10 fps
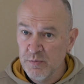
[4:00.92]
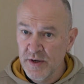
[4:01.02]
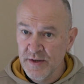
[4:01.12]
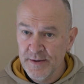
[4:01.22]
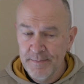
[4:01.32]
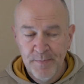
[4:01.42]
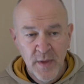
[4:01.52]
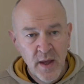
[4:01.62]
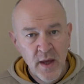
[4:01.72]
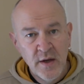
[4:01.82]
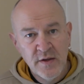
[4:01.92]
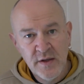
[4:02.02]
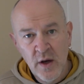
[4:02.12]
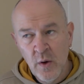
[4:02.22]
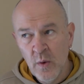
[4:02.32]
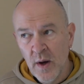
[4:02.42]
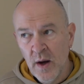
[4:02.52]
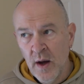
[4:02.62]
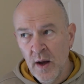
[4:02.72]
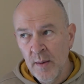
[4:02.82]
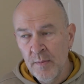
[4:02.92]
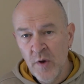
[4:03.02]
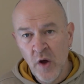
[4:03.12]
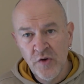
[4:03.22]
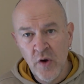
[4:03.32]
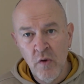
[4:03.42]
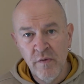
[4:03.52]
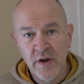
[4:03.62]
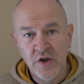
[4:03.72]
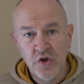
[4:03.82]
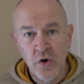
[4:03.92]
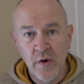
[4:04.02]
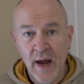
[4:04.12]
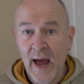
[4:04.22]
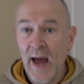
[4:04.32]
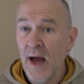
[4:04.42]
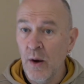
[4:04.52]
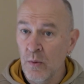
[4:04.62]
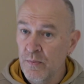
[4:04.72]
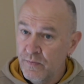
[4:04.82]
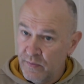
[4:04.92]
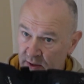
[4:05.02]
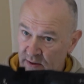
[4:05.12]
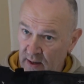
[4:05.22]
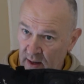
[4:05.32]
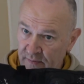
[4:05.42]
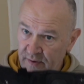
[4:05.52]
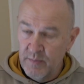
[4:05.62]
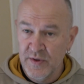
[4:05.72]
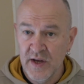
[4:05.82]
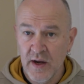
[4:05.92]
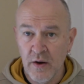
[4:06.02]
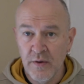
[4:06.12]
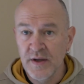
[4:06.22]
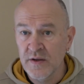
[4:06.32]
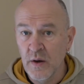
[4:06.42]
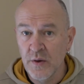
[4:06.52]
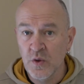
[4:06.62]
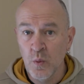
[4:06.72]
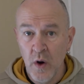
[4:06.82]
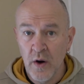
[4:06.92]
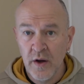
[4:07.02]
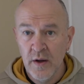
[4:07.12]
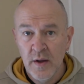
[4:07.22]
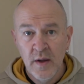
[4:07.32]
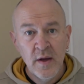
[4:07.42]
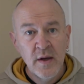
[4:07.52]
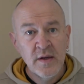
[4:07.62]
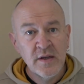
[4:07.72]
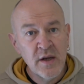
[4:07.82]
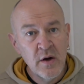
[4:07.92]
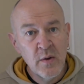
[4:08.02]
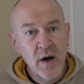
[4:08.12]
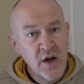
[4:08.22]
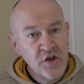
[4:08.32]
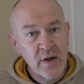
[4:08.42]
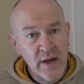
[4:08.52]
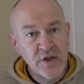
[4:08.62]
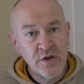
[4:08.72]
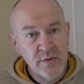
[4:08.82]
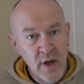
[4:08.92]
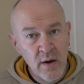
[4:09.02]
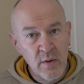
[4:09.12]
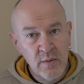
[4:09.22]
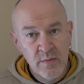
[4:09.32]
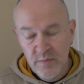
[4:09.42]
present, so I'm not overly sure how this glove in particular is going to work. So I shall let you know.